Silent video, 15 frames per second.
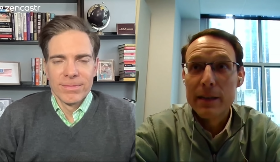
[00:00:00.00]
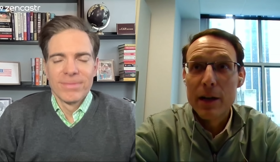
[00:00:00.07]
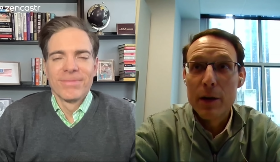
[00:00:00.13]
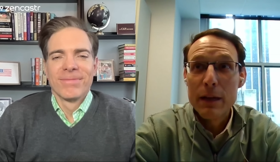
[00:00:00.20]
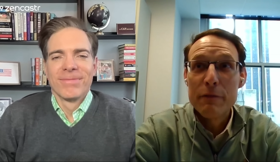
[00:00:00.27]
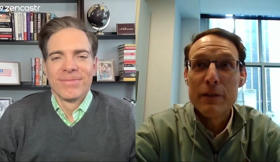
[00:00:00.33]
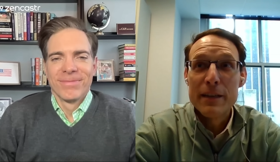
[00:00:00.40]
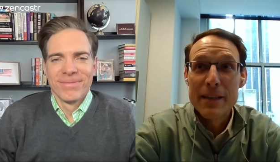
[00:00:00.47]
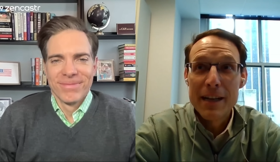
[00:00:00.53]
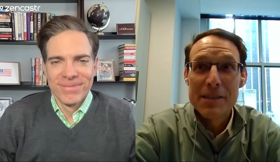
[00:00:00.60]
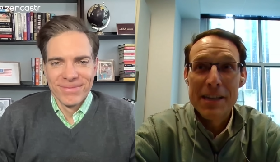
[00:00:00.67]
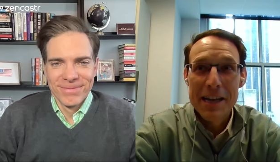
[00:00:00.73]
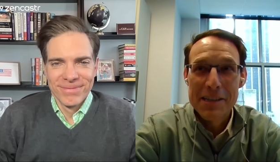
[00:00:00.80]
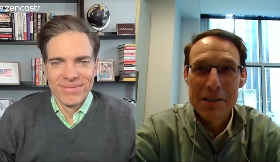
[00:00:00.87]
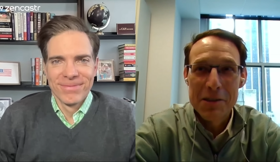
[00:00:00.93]
Speaker 1: you know, if he
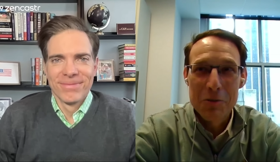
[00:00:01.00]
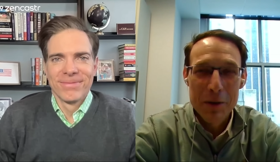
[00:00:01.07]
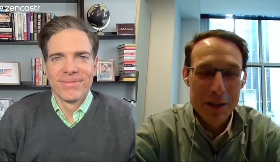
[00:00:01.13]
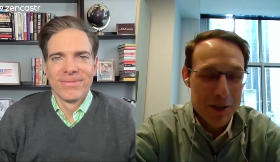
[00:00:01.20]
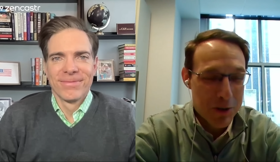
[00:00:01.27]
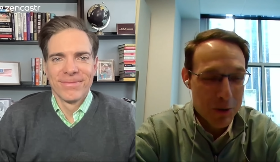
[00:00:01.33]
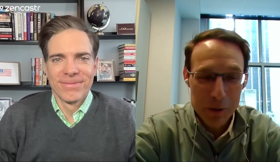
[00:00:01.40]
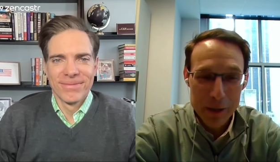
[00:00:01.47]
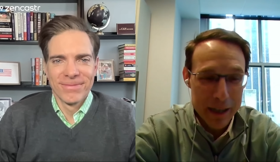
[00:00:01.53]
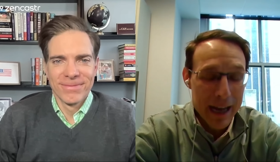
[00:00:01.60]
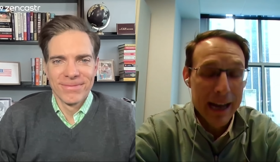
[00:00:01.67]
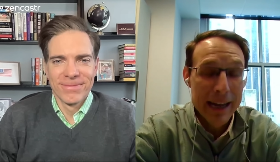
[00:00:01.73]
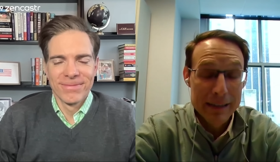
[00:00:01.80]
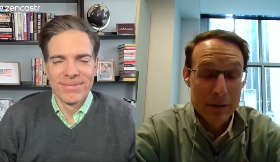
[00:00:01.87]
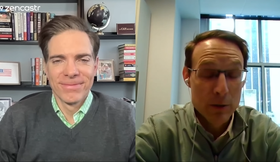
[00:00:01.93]
does exit the race shortly,
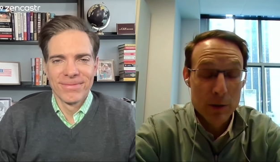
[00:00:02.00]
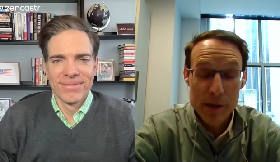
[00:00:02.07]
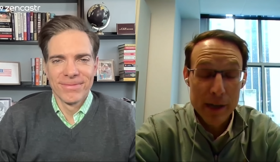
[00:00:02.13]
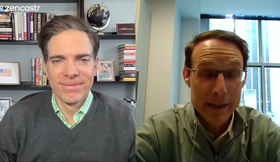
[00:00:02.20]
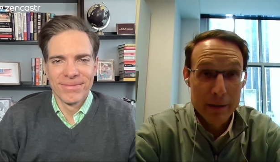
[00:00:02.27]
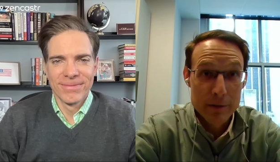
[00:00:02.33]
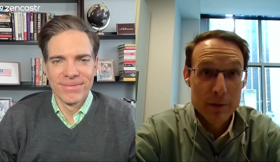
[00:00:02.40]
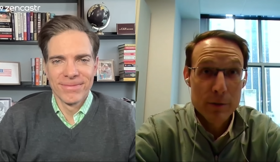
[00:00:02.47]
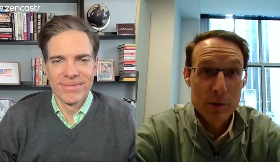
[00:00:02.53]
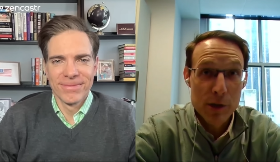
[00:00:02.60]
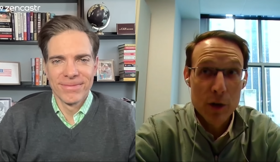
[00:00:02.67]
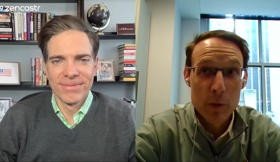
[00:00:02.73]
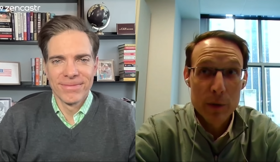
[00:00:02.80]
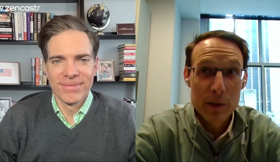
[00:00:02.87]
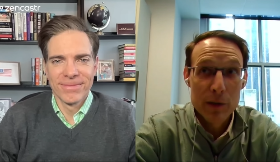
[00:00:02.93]
it looks like he'll do
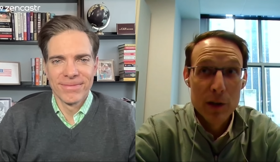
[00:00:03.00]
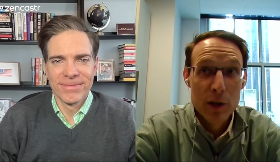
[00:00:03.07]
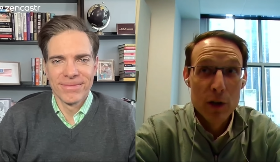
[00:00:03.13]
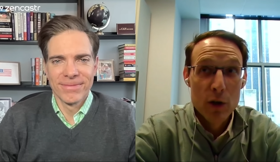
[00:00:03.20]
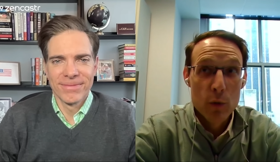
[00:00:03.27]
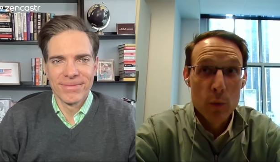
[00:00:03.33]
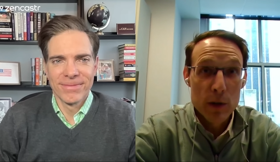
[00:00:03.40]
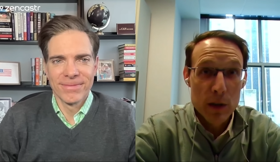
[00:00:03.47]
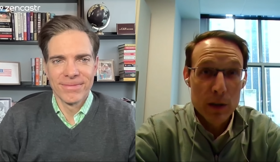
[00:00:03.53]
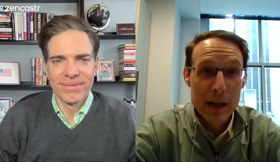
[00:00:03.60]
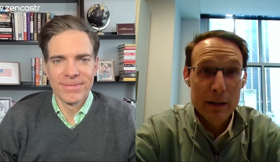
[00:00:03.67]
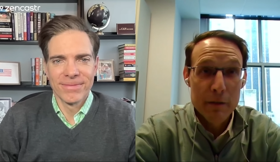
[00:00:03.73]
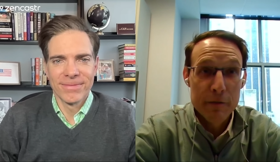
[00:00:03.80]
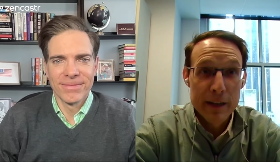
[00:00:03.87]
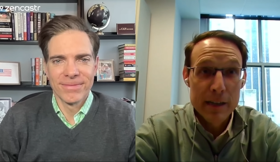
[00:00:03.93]
so with a
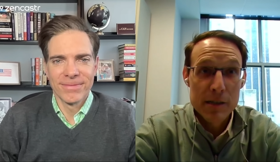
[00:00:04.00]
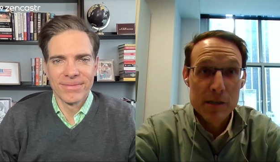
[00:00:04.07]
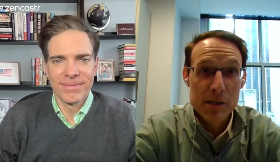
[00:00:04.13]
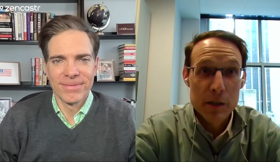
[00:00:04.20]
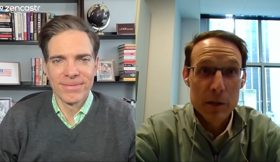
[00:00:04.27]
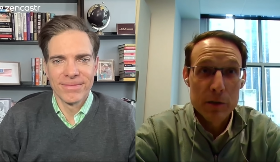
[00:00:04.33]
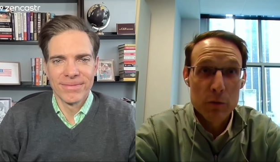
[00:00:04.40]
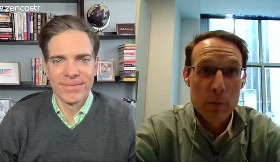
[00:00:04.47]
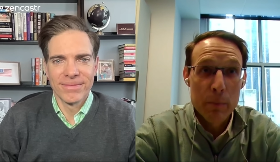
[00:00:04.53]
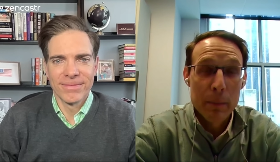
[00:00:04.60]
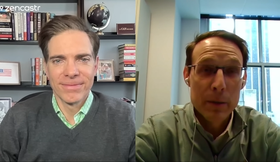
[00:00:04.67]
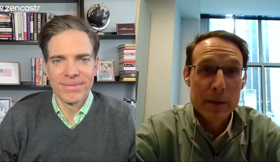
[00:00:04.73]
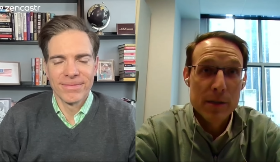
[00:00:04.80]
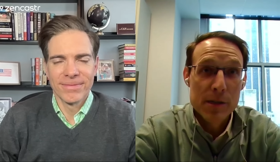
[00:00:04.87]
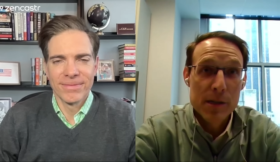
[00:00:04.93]
lot of fans still on the
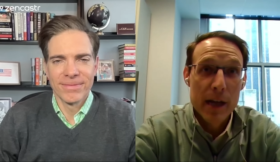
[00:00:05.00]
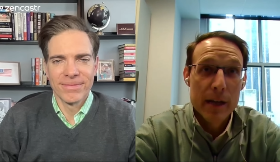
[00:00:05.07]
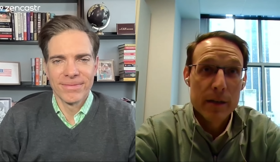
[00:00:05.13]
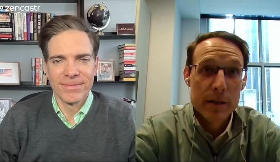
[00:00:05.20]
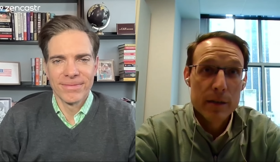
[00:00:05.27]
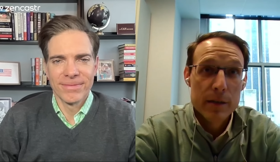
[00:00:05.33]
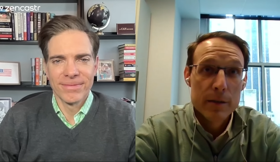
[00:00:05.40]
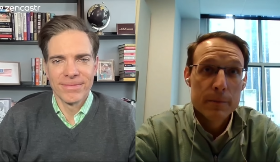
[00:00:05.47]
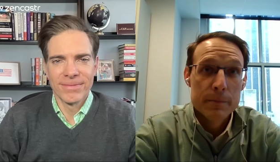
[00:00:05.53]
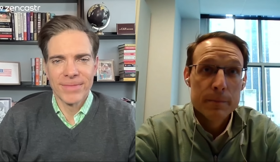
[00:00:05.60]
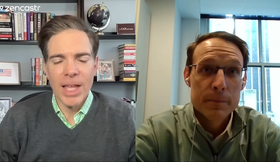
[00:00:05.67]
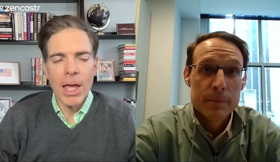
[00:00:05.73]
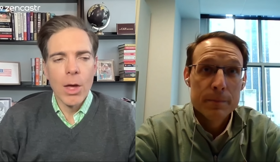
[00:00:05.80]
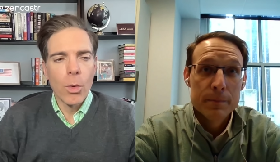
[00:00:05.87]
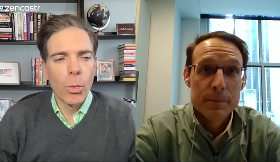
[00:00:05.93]
Republican side.
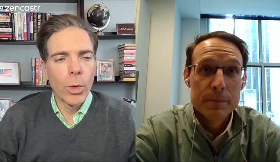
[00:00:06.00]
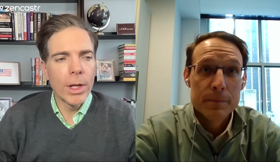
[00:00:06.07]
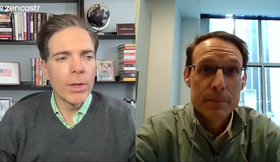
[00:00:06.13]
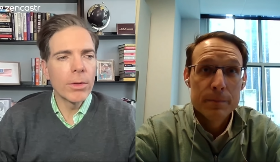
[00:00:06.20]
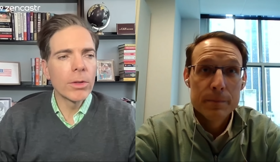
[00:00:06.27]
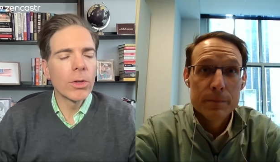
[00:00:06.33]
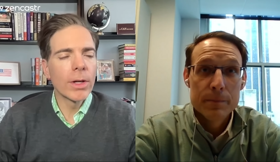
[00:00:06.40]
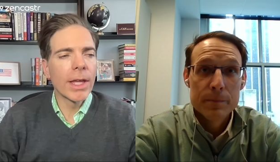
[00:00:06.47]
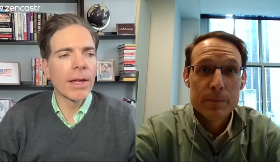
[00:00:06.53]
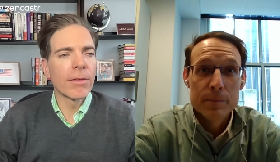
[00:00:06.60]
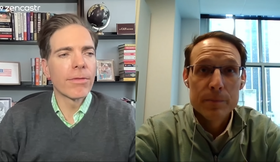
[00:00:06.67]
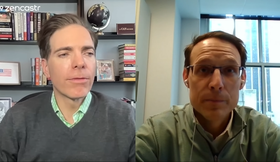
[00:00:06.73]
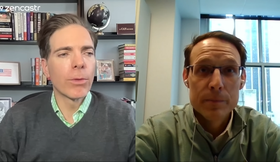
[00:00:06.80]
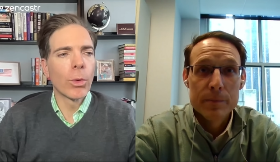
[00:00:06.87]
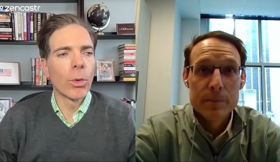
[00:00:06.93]
Speaker 2: What are you looking
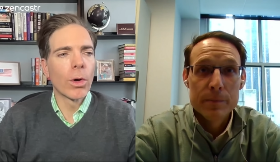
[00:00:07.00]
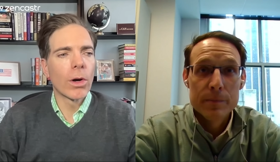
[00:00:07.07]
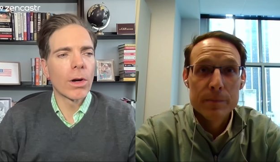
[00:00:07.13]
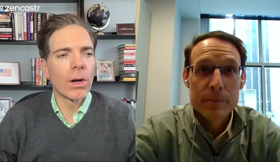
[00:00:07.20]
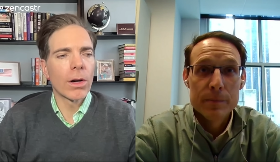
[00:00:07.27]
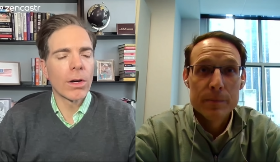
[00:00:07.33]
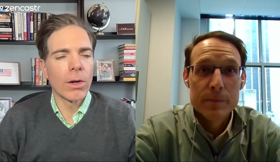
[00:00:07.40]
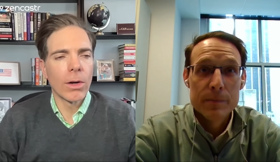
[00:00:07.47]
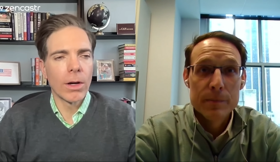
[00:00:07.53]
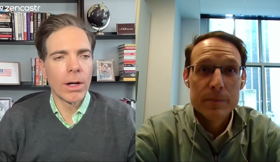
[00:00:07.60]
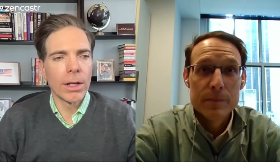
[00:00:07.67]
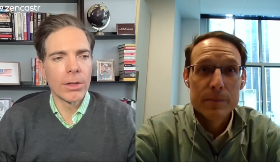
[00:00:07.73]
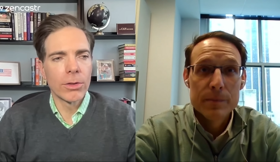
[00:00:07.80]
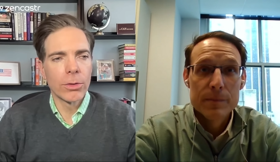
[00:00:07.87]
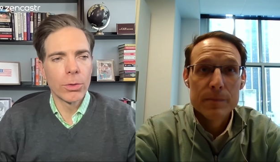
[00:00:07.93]
for
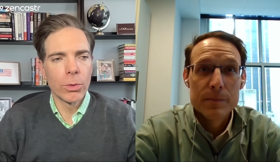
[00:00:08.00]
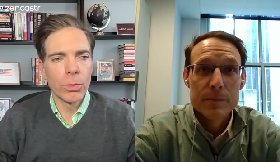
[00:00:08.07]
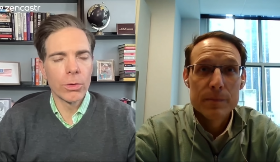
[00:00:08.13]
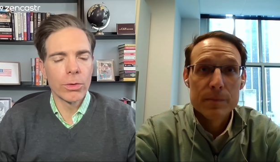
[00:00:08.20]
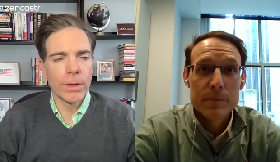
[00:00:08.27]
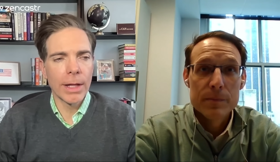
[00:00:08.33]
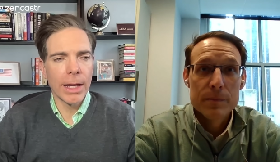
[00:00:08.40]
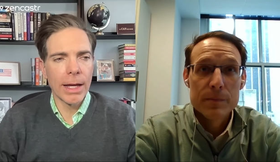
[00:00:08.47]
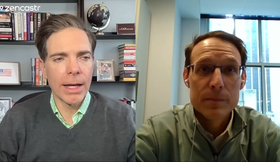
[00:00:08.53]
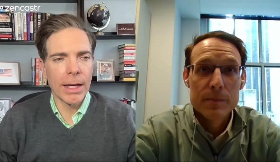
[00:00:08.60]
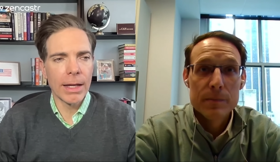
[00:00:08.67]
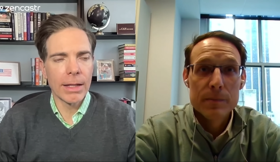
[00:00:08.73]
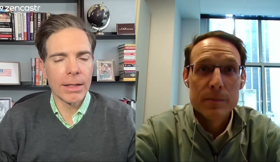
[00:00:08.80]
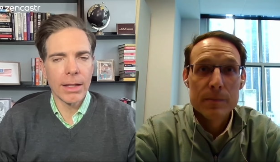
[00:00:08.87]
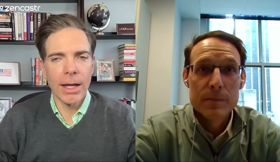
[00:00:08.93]
on
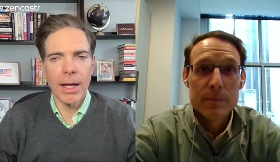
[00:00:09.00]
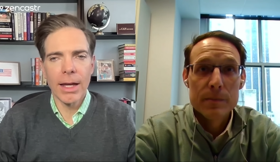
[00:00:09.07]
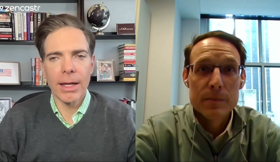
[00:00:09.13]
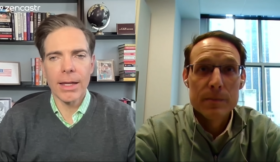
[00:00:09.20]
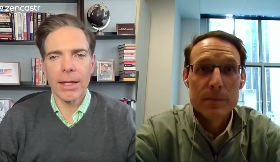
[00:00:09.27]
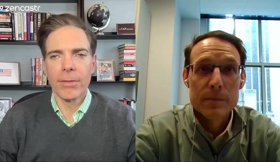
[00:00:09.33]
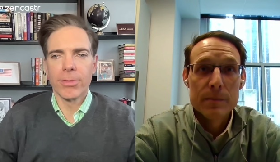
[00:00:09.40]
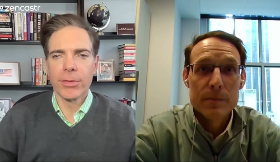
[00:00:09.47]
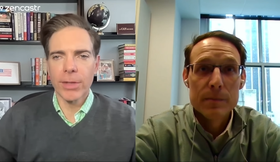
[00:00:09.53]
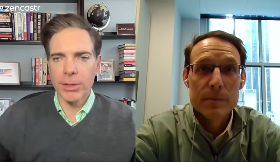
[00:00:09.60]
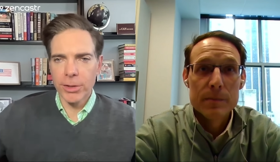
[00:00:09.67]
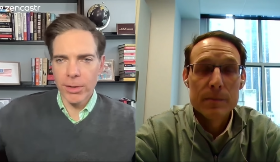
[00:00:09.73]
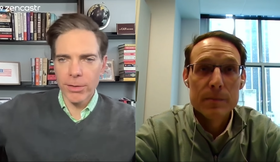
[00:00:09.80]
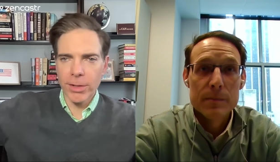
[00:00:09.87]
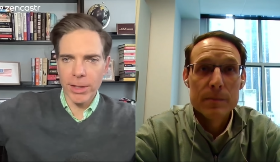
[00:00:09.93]
Tuesday? Like if
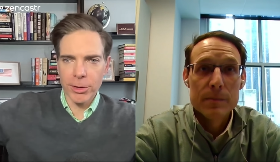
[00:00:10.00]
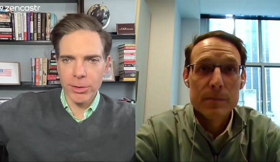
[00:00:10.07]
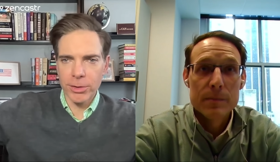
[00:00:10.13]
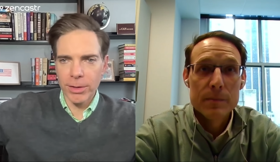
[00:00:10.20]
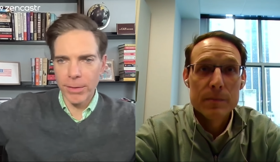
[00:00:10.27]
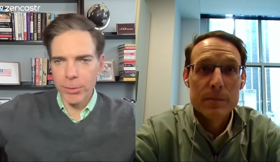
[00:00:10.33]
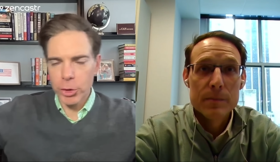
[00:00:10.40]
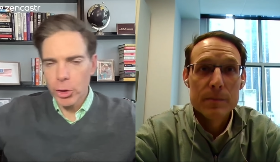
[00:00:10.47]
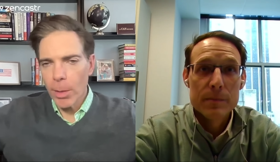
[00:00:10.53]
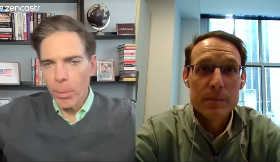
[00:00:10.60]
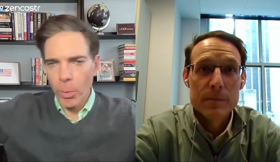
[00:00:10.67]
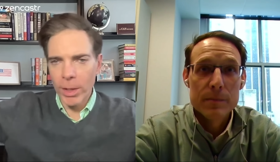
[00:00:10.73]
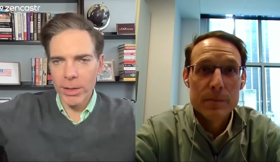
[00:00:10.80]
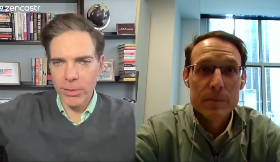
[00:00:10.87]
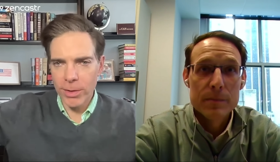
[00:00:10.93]
such and such, if
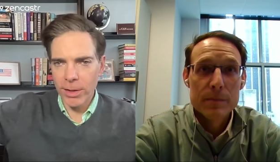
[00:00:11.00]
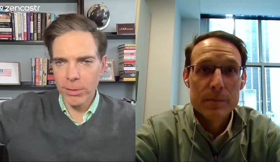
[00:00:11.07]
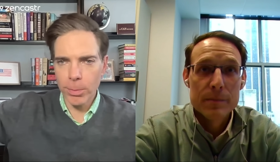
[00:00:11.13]
Trump wins this